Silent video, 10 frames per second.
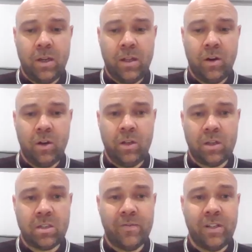the under
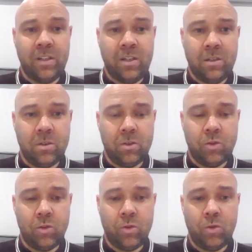17s,
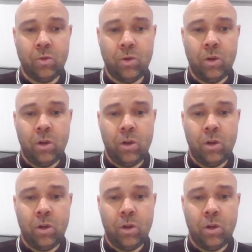who